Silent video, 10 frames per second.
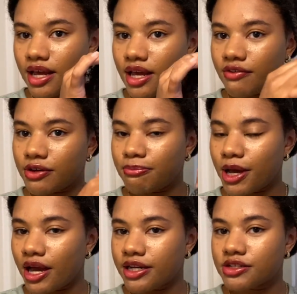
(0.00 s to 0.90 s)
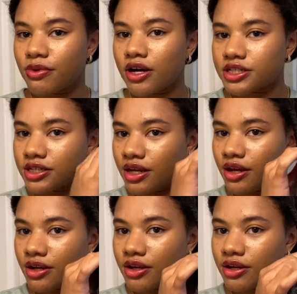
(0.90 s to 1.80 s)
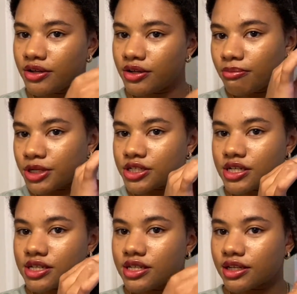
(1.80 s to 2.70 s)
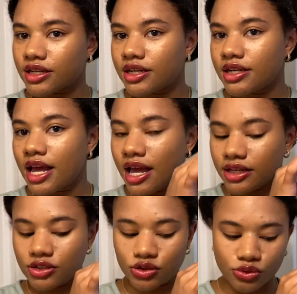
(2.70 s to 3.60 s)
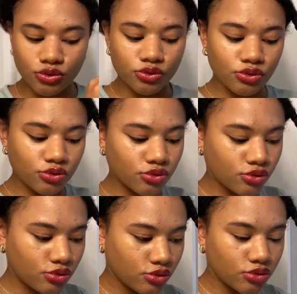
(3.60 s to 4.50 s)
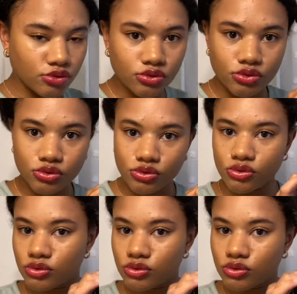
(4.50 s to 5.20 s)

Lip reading: everybody's watching her, but she's looking at you. Ooh, ooh.